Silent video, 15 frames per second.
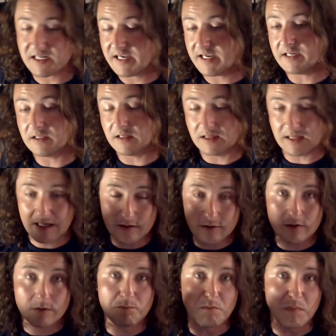and
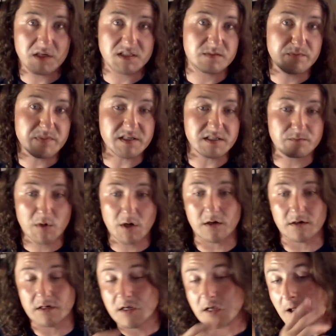later must be smogged.